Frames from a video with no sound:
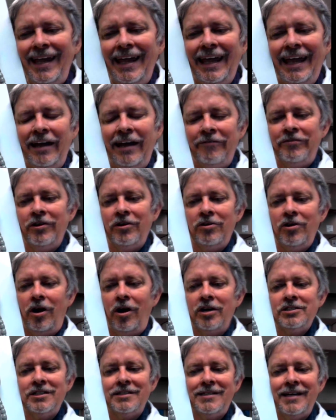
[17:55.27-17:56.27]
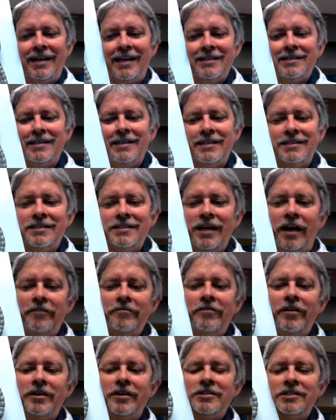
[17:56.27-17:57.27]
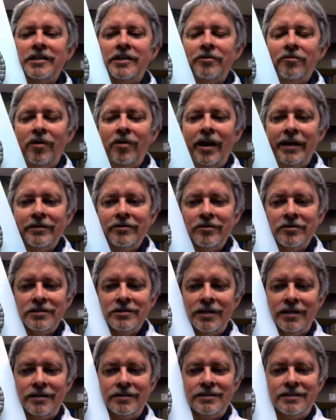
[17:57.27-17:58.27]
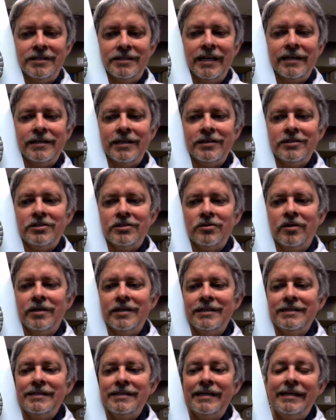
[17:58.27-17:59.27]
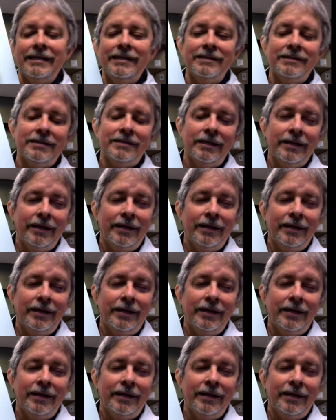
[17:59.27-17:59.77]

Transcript: If your large intestine is not functioning right, there's a sickness or a disease.